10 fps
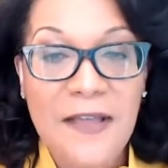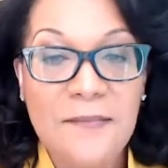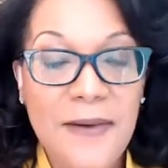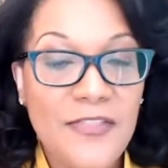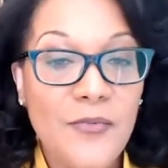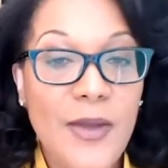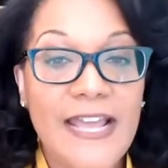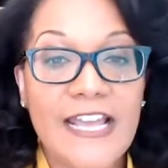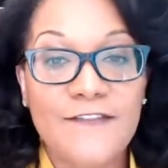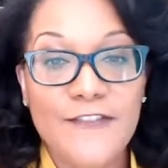And by the
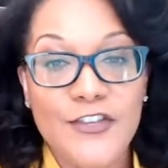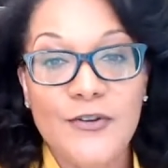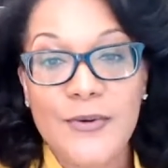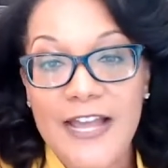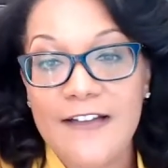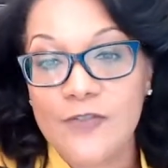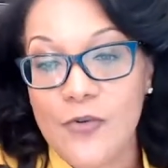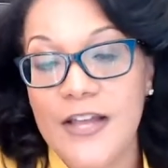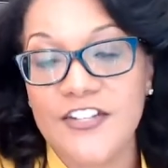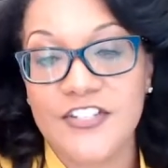way, if you have
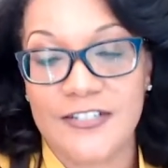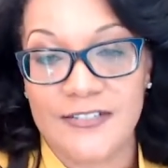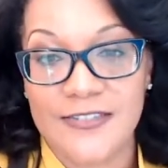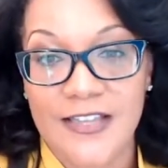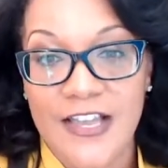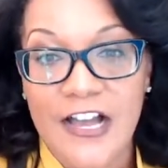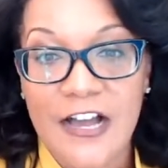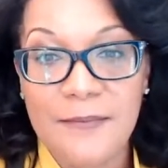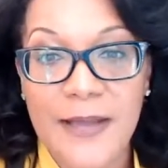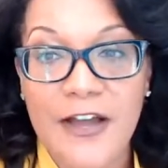questions
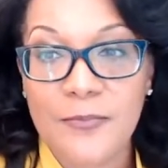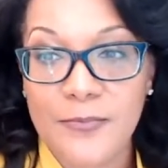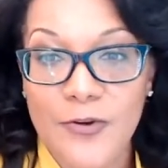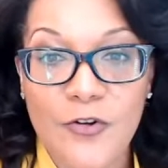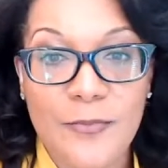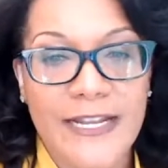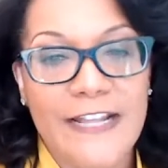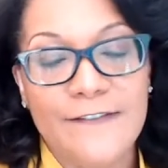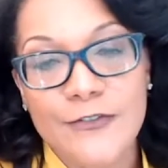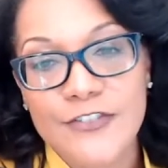about probate,
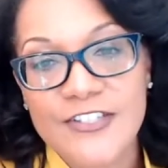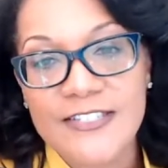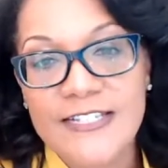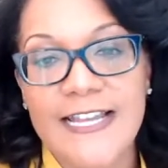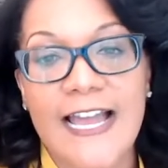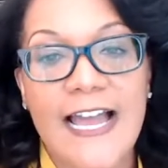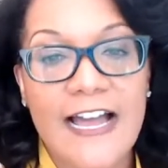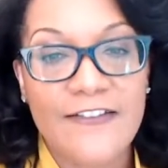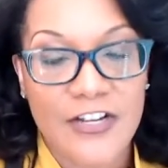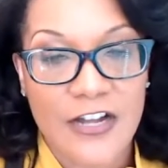if you just need to
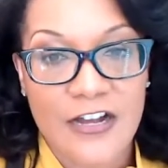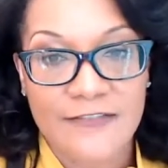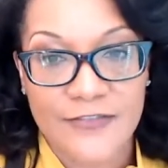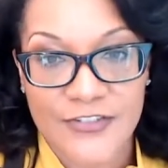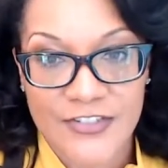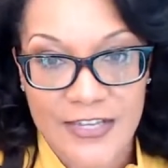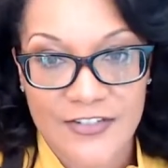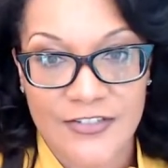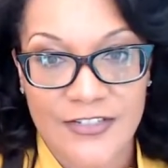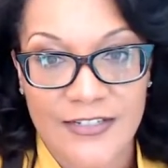have a
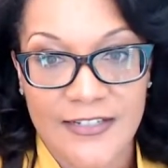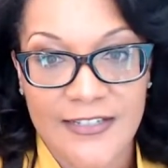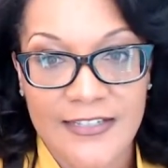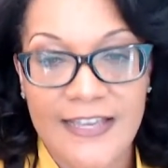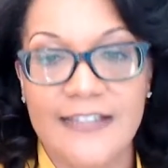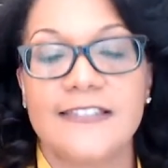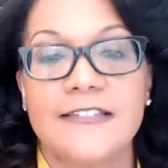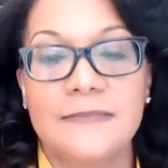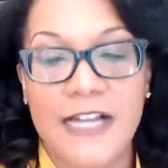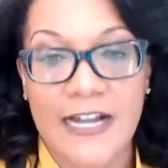conversation, get
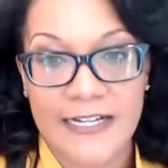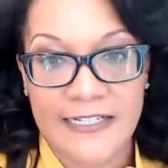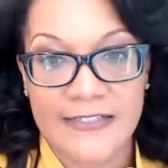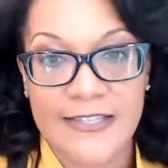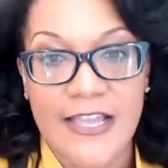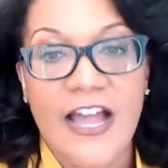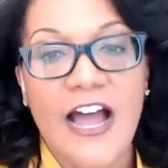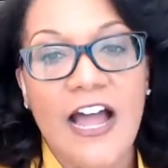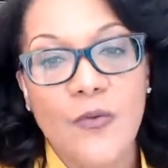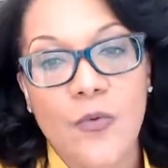some guidance,
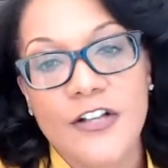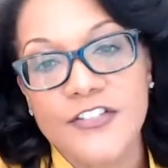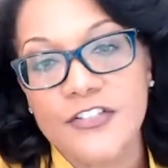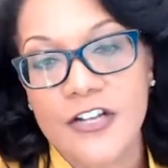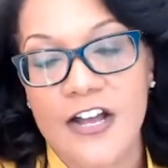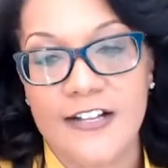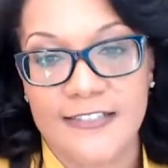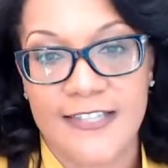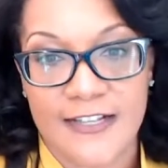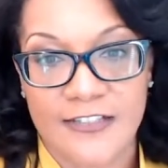I want you to
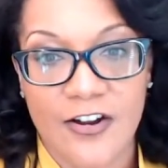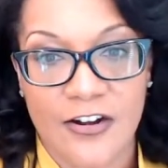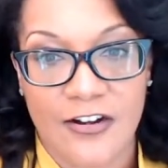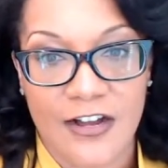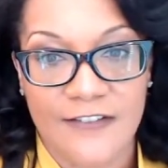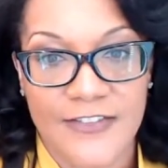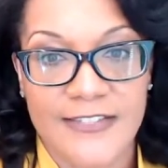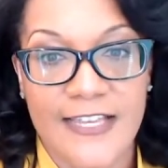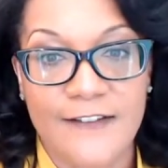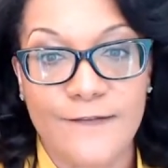contact our
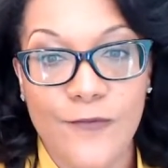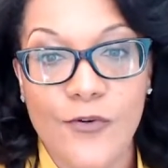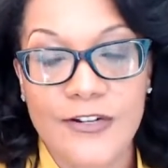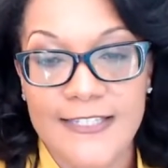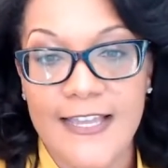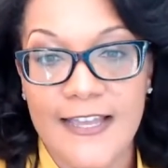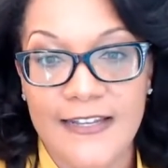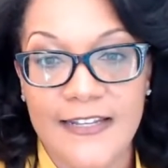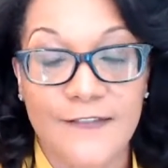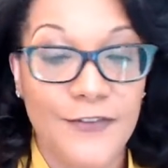office at
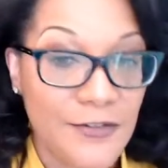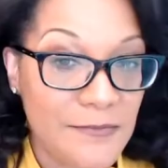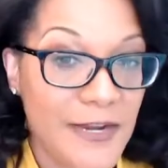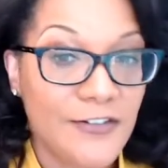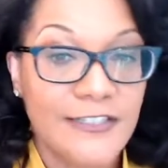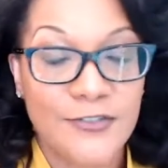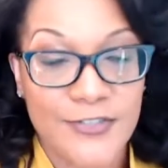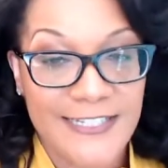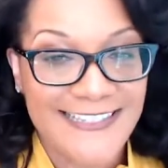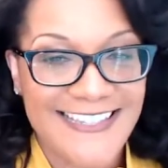410, if you're in Maryland
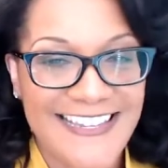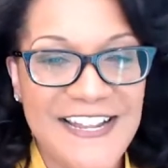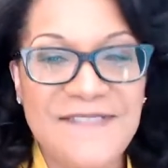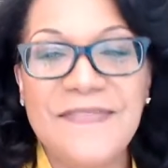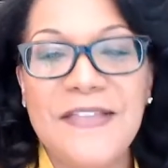or DC,